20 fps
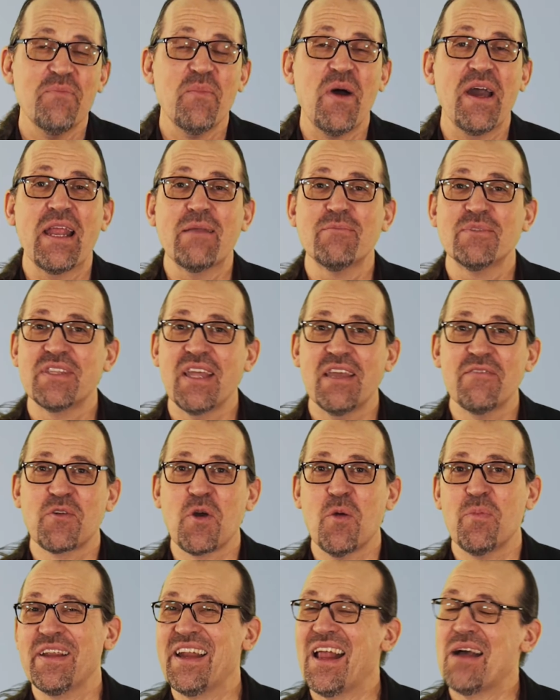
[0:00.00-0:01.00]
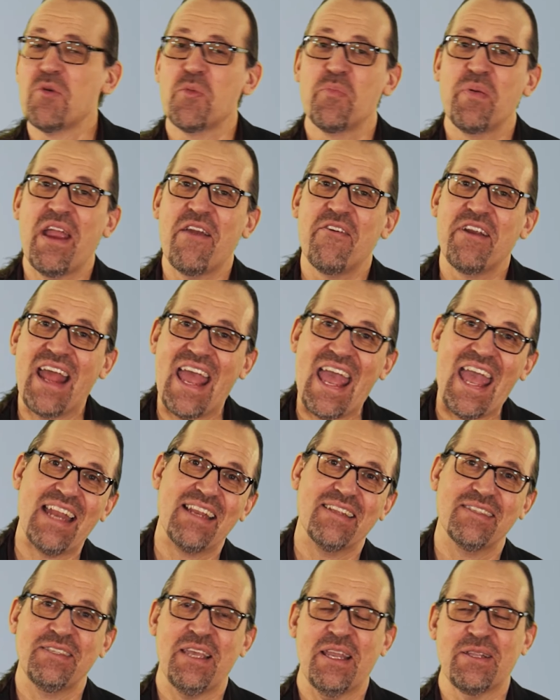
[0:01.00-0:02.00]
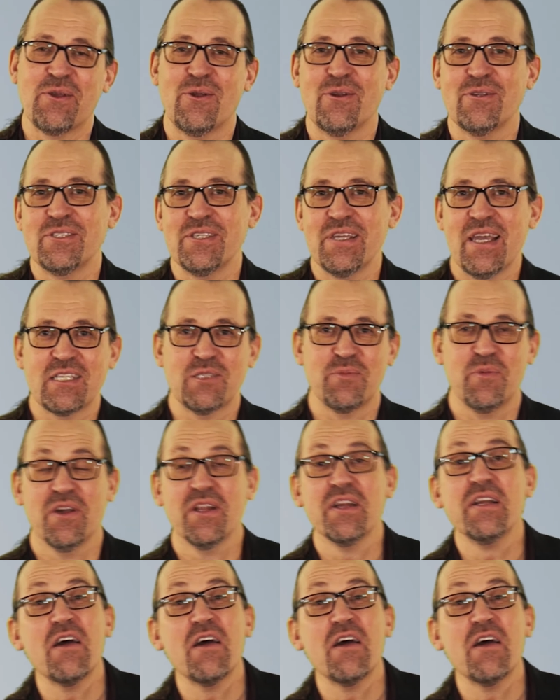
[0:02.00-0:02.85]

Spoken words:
My name's Dave Copeland. I'm a parent and a technology expert.